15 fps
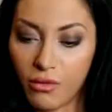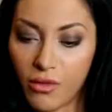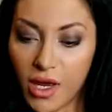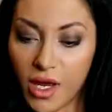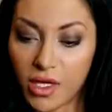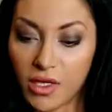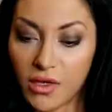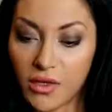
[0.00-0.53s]

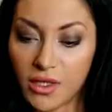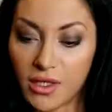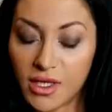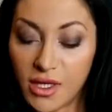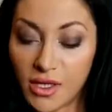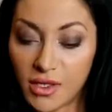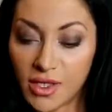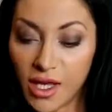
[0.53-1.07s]
Where do you
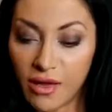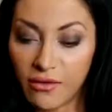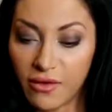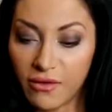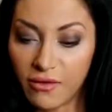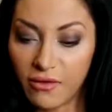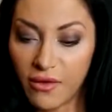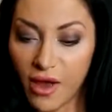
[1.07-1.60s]
see yourself
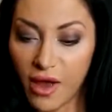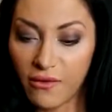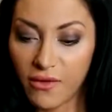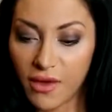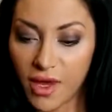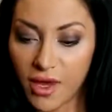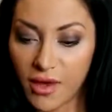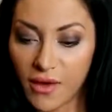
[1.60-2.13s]
in 5
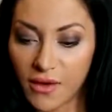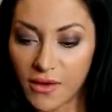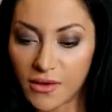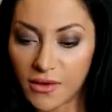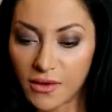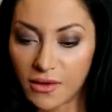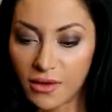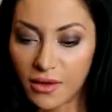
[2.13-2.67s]

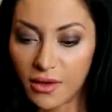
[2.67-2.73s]
years?